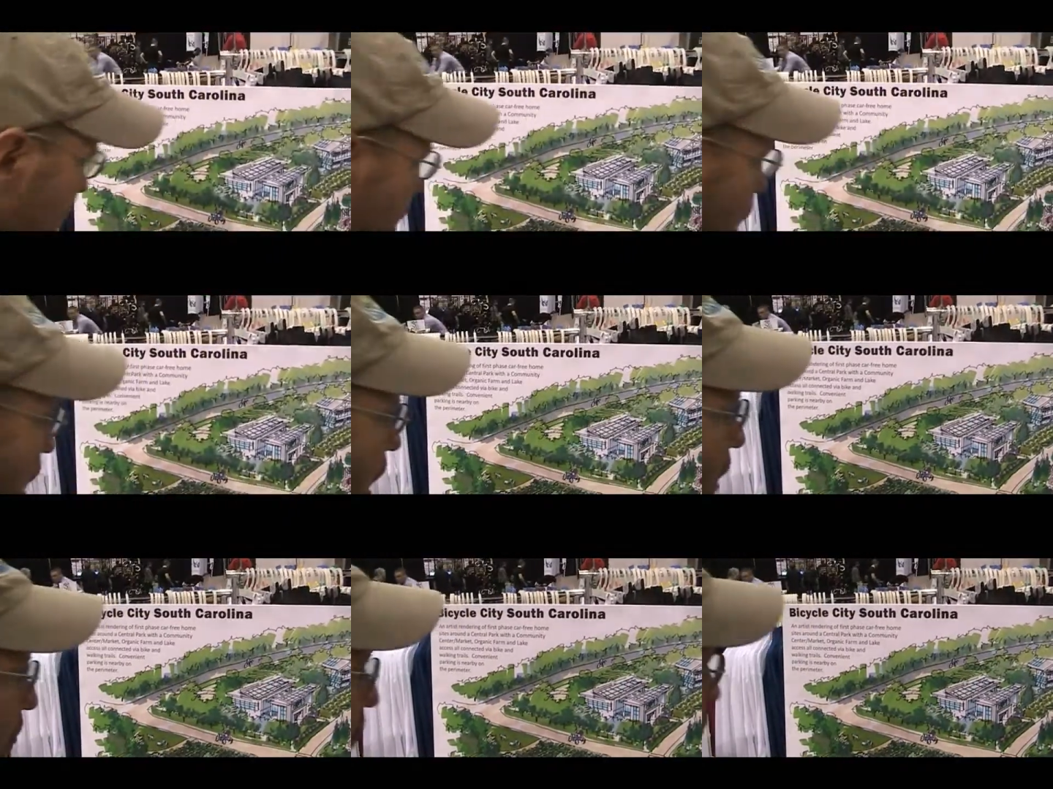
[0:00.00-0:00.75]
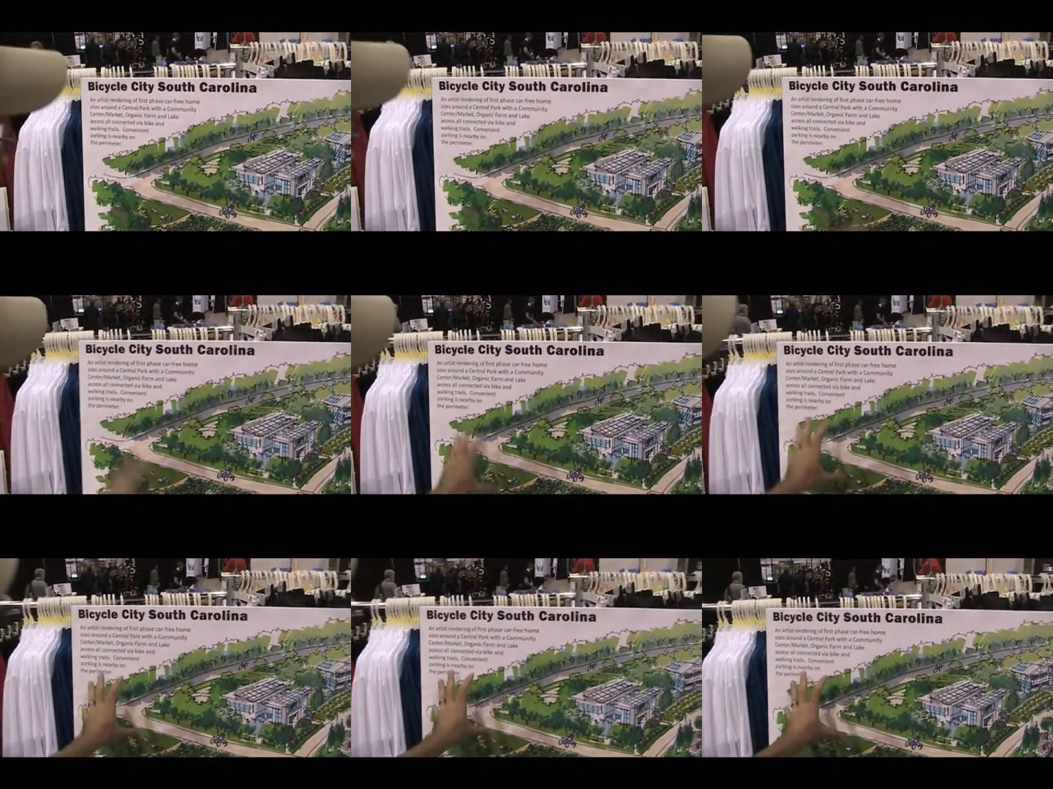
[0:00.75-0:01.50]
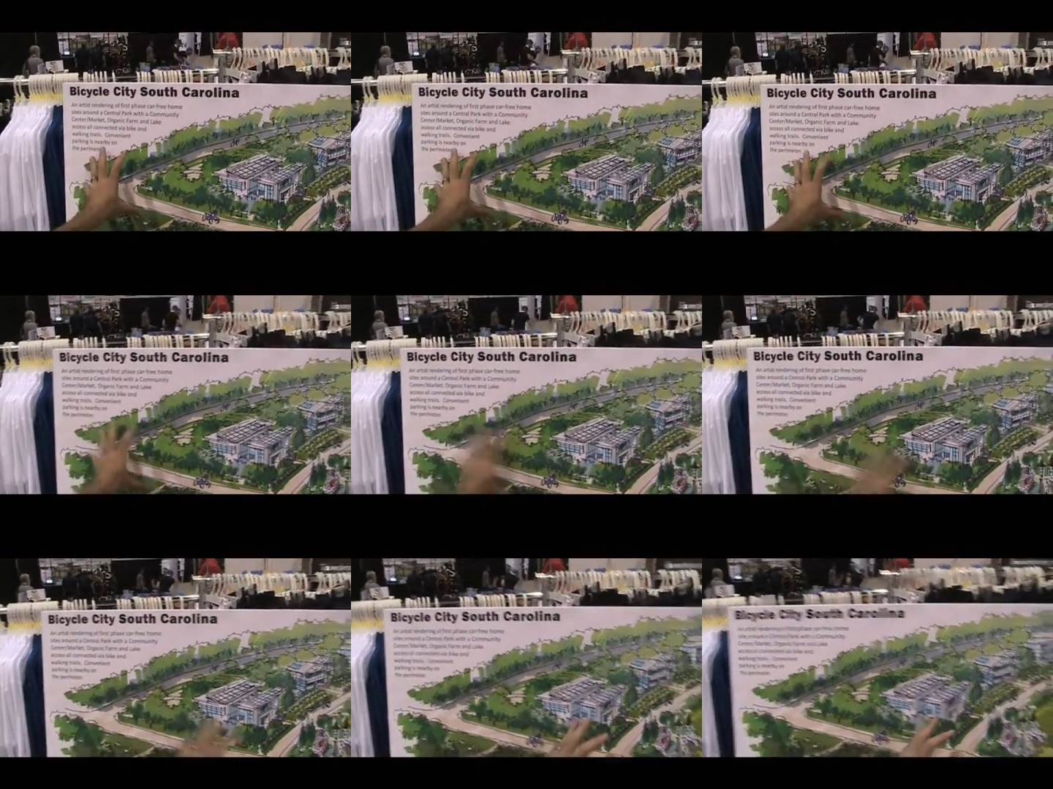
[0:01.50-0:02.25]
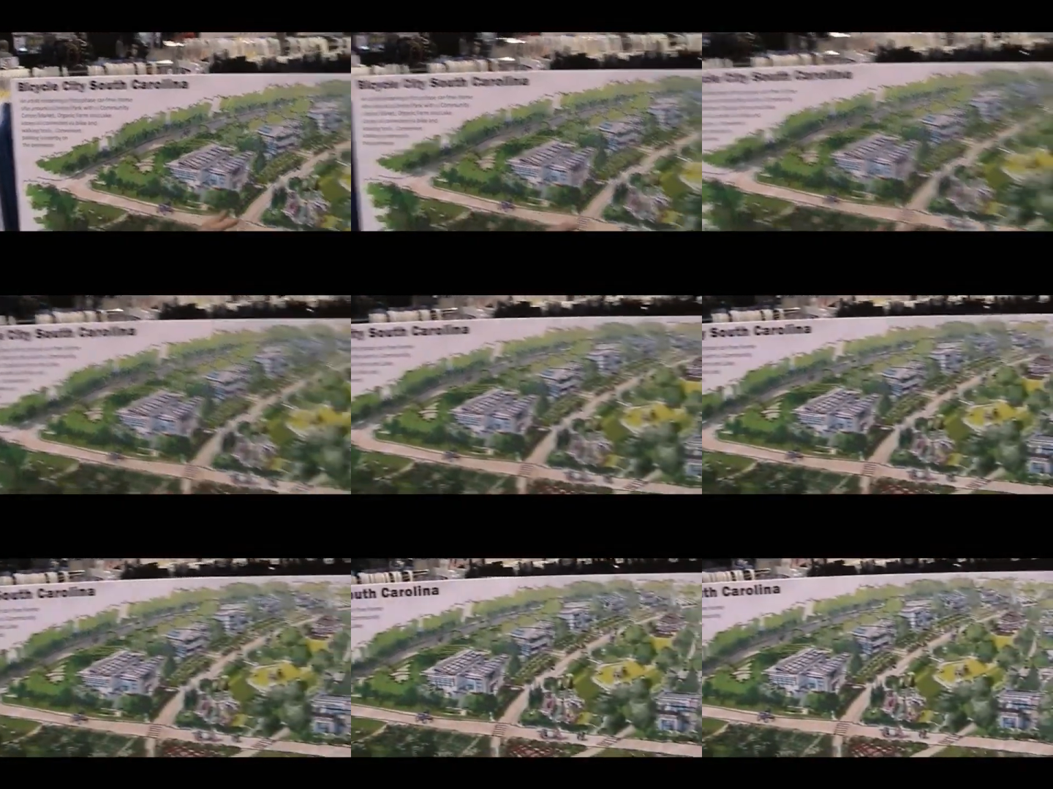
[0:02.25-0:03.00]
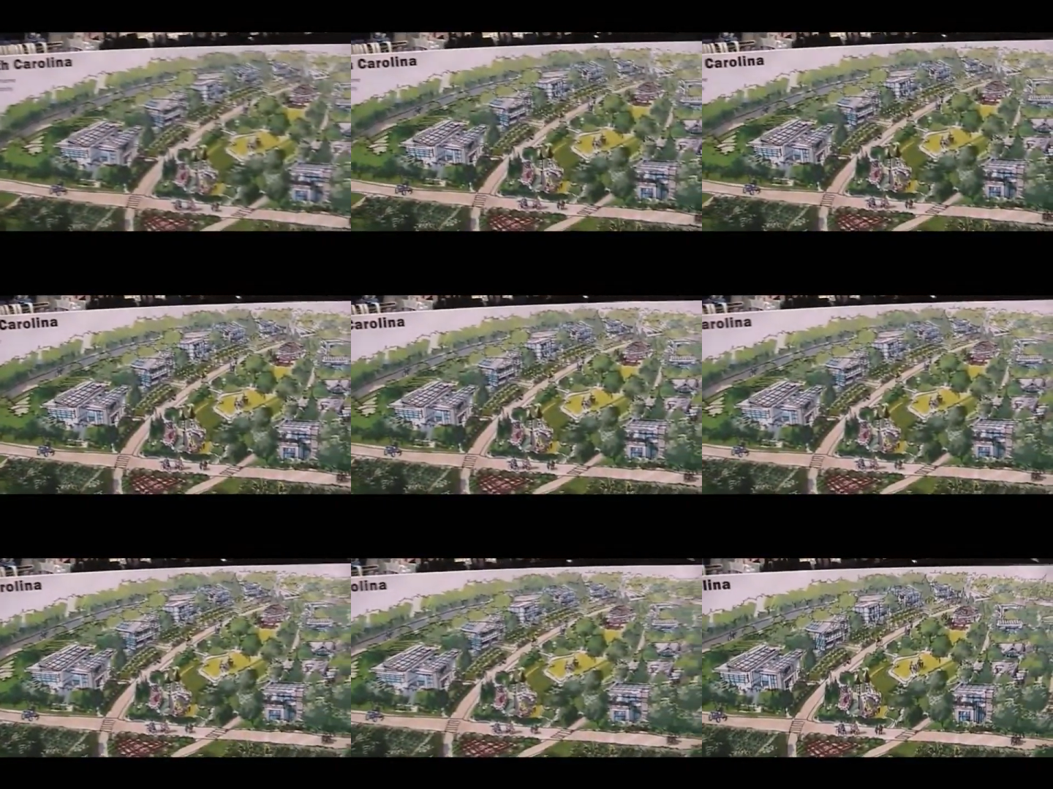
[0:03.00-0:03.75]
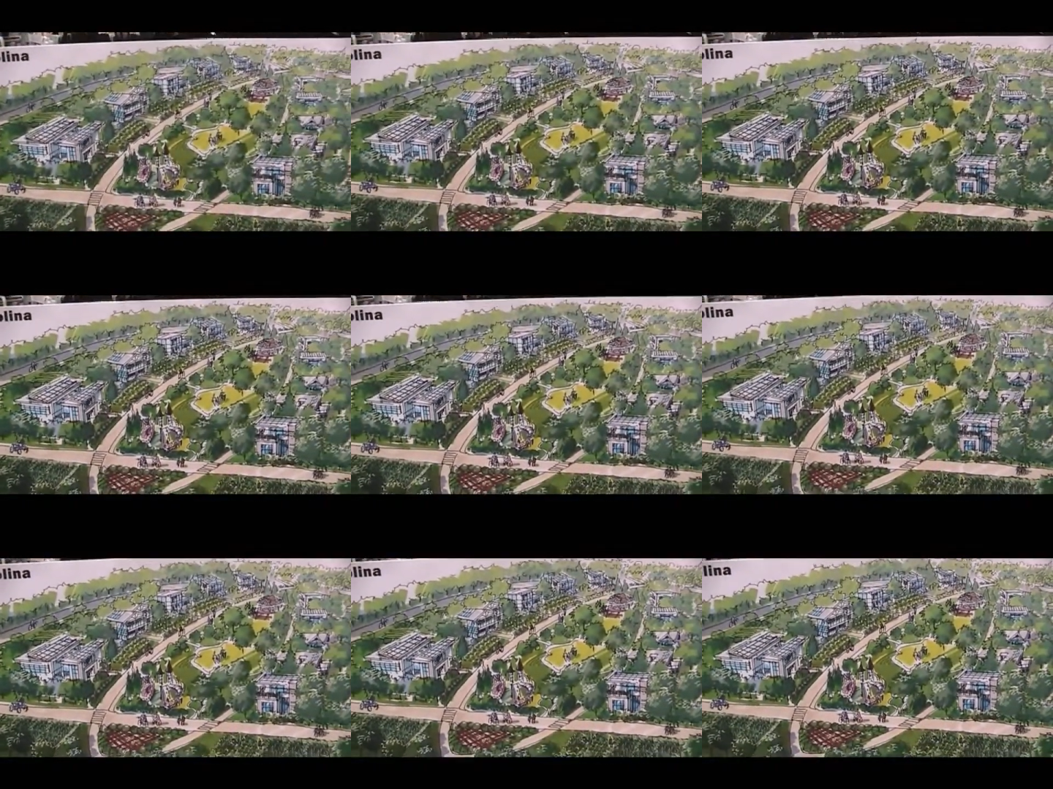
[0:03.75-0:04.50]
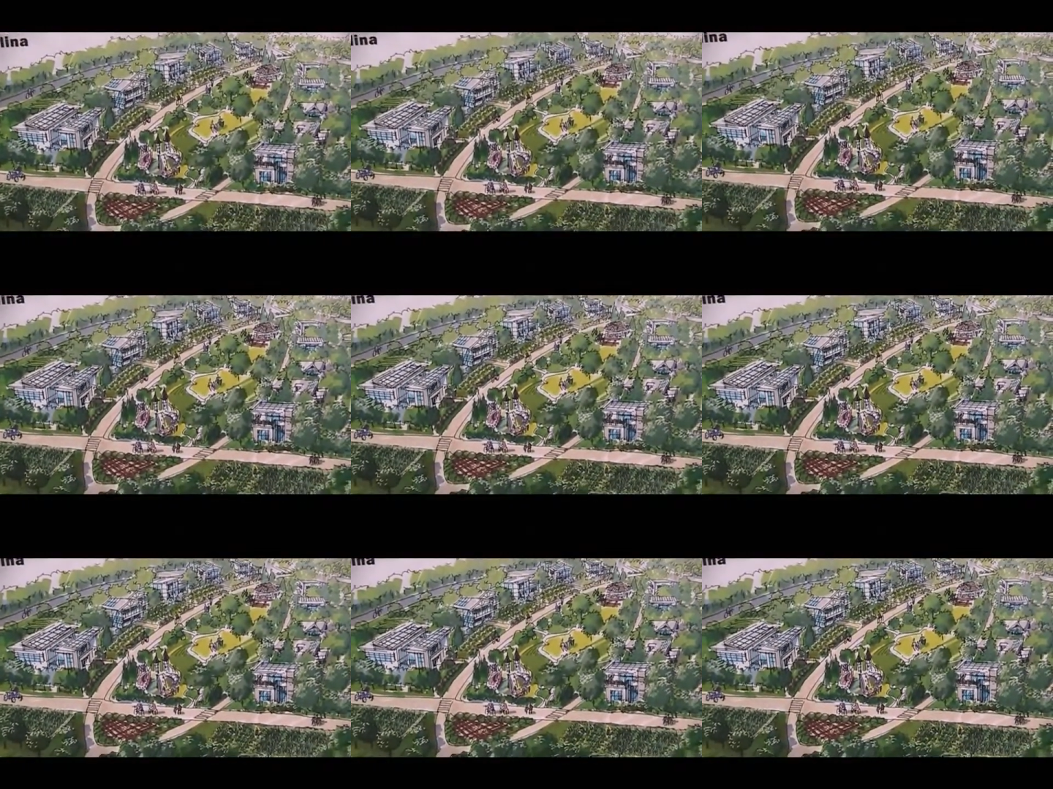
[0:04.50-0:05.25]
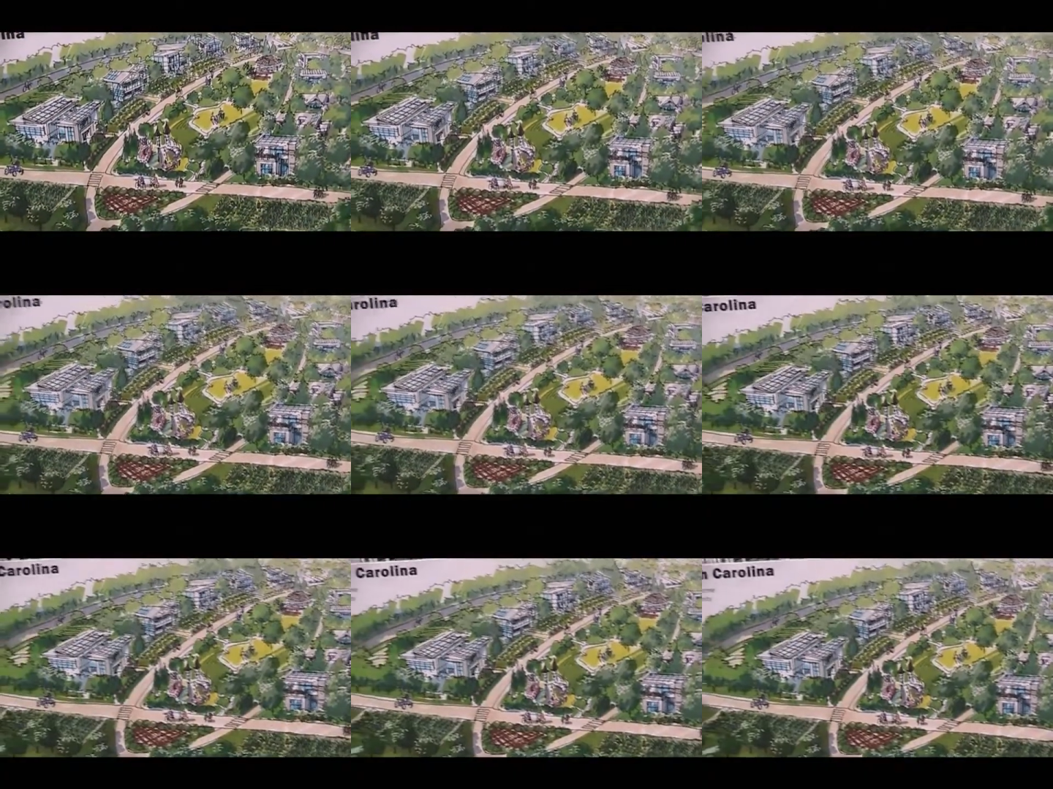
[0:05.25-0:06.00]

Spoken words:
(no speaker visible)